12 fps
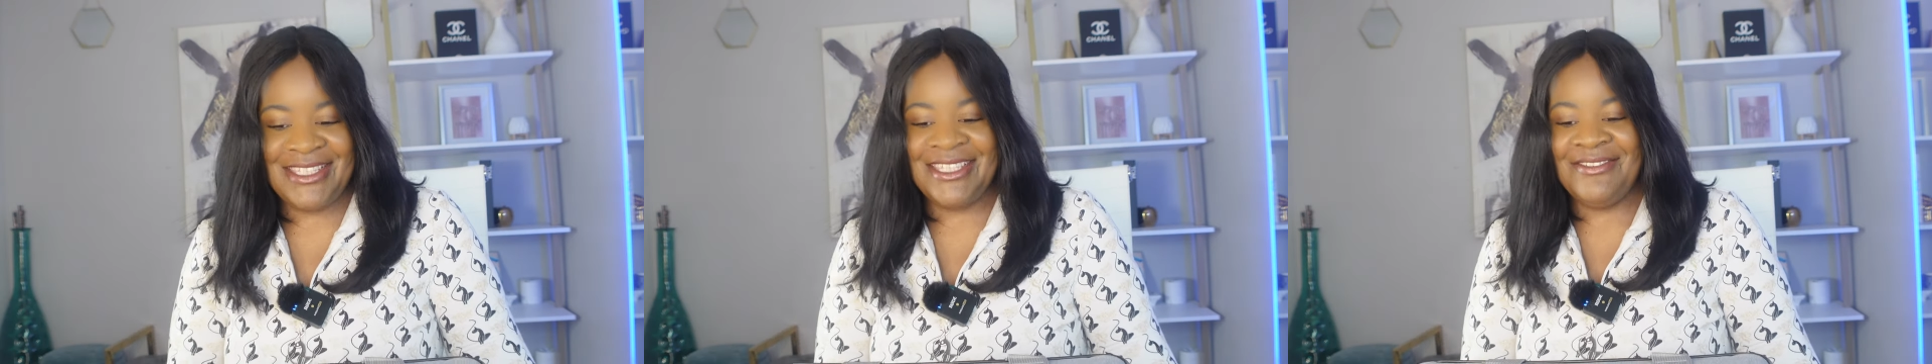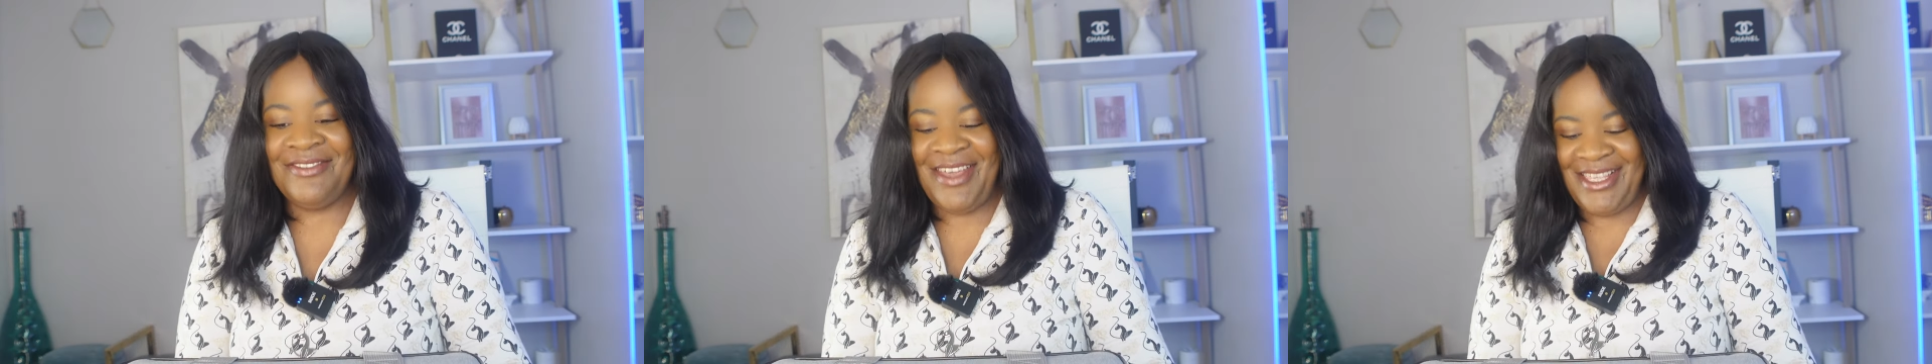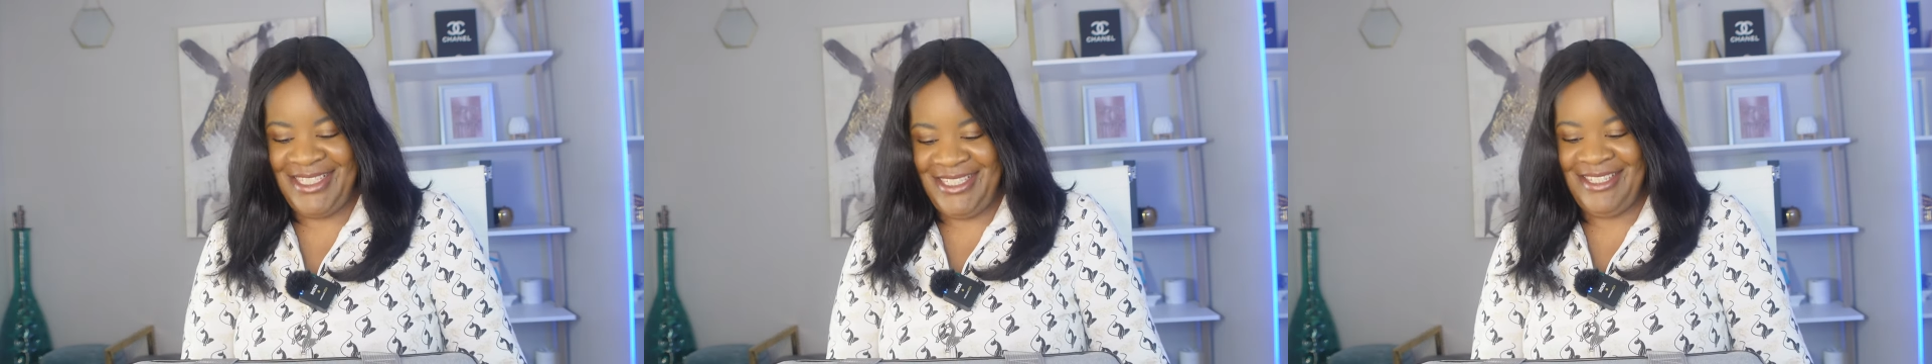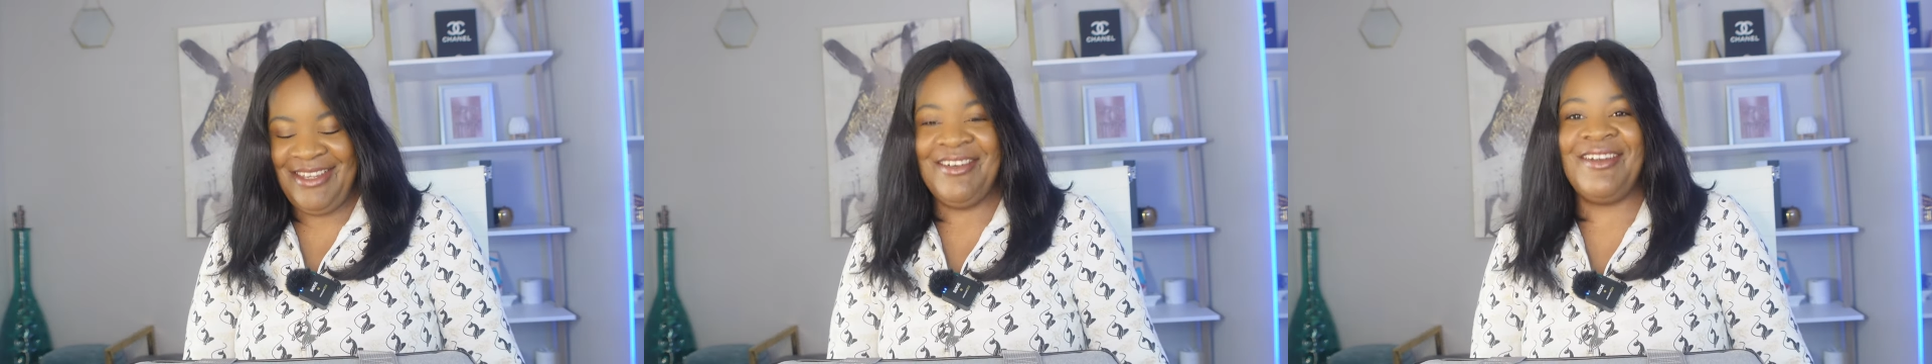first
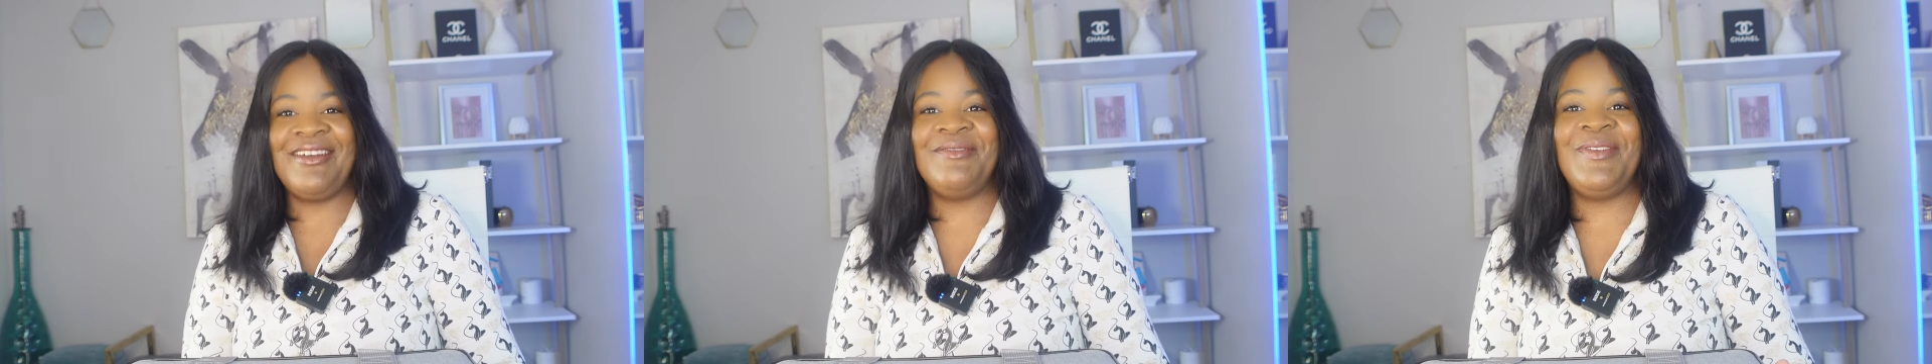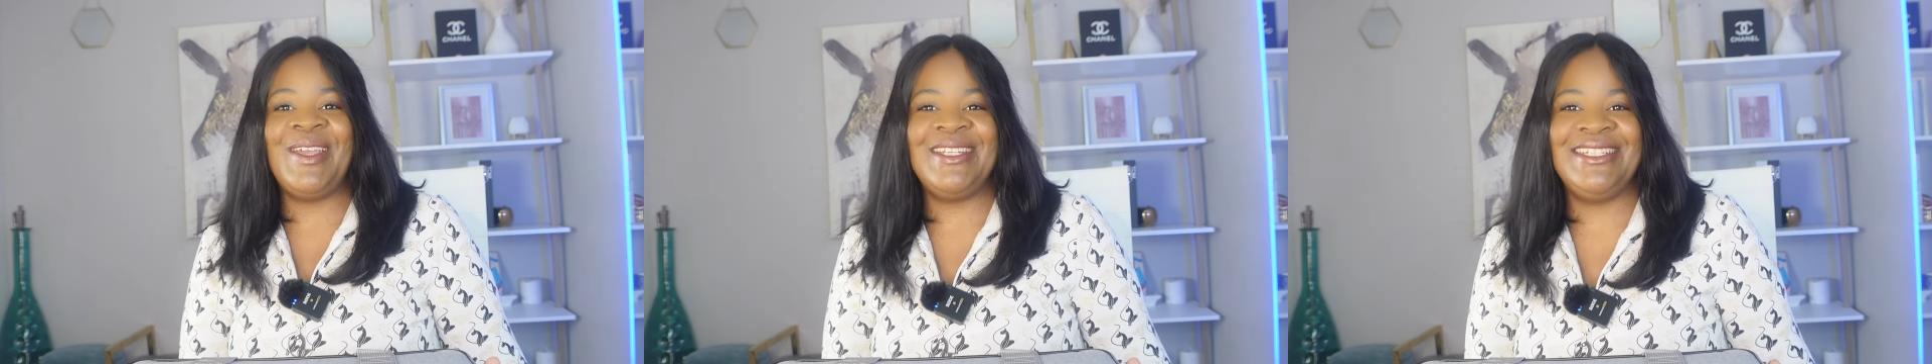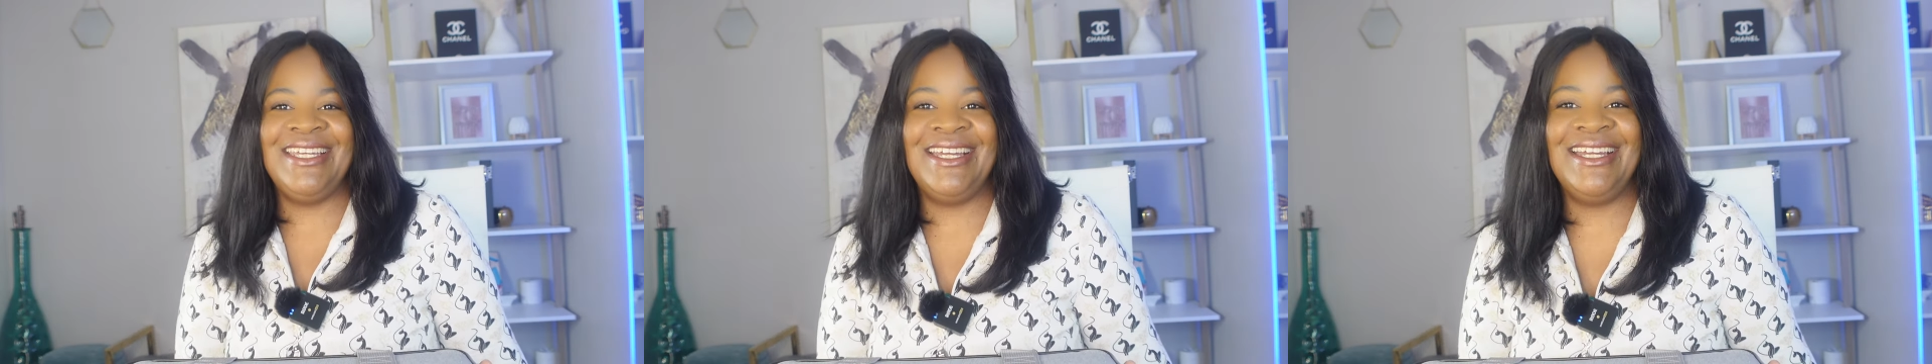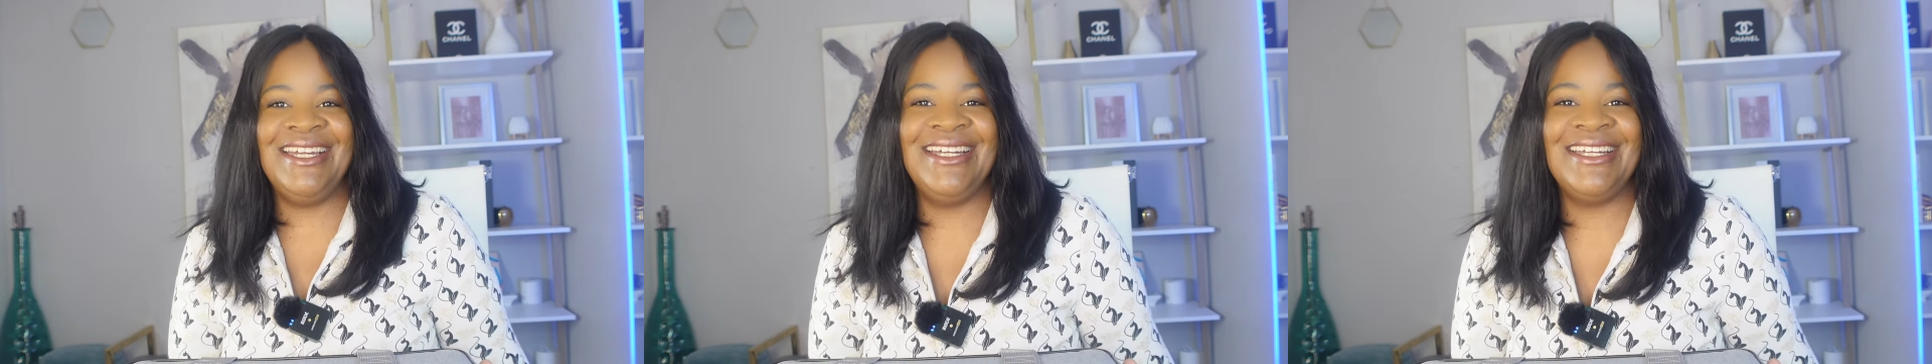very paycheck